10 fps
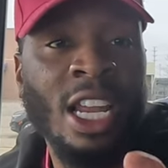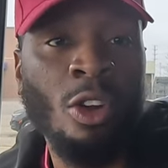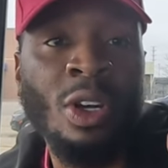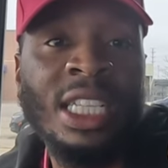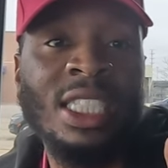they
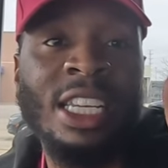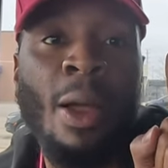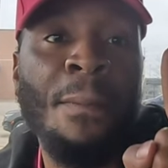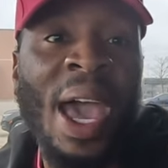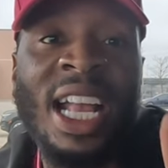don't need to see
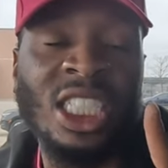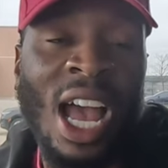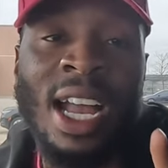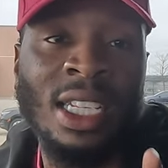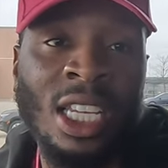the batch
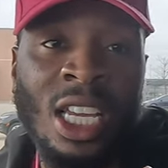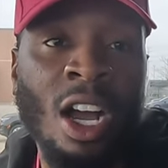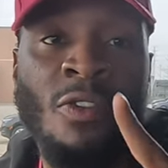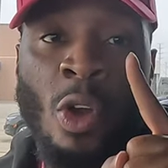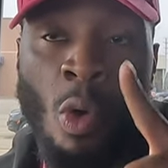
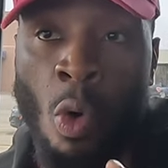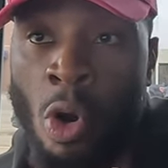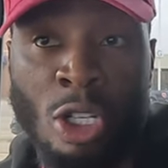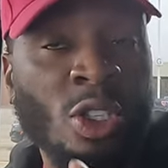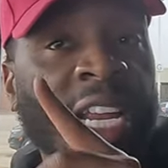ID of your
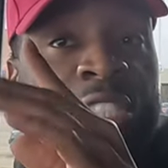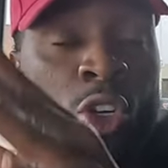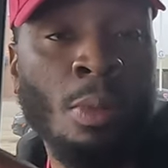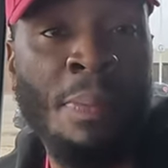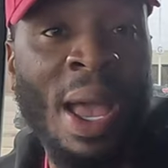order. You got to
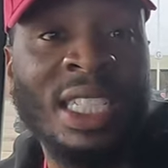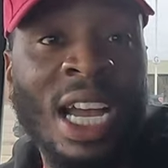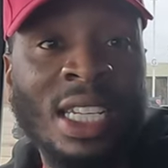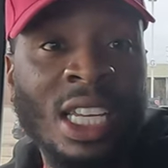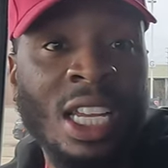show them the
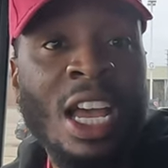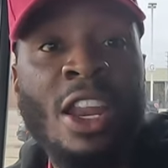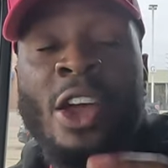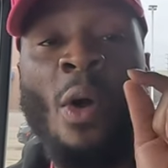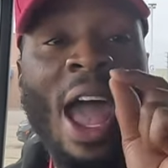batch ID.
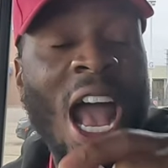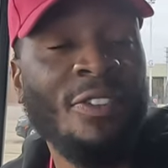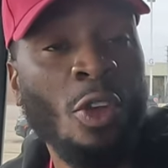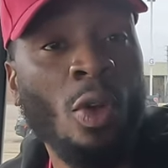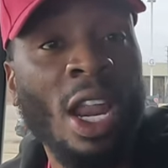They're going to
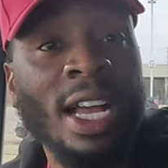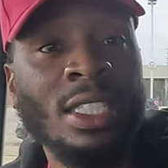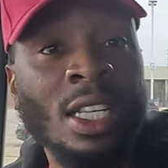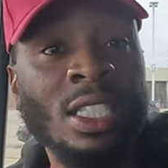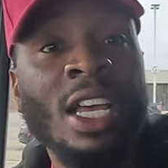ask for your
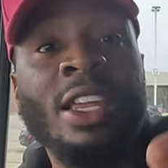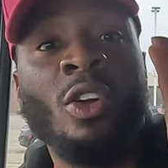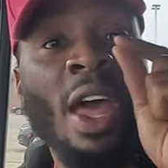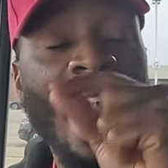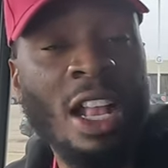license.
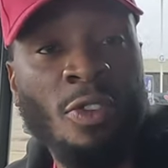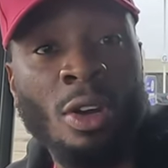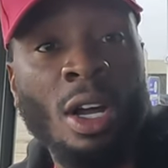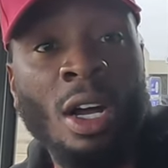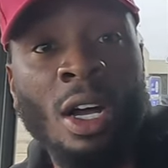They're going to ask
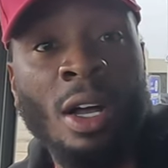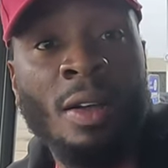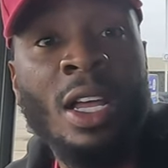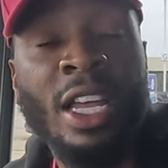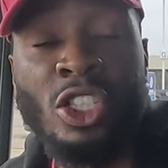for the
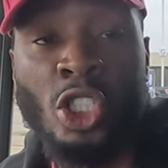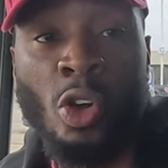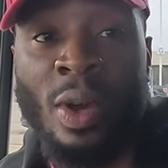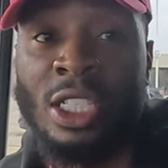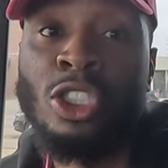uh,
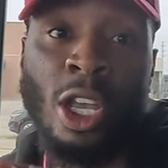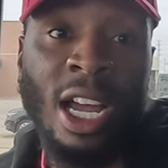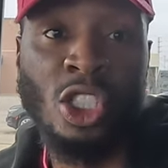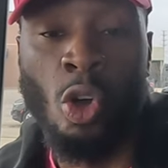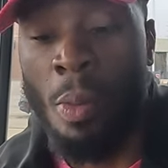insurance. So
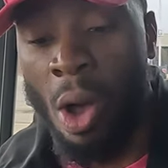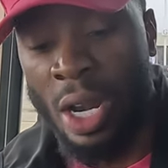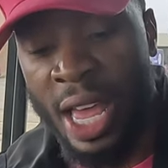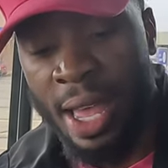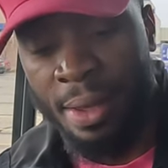you got to show them
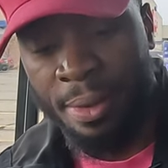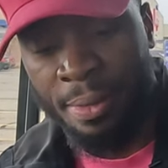all that.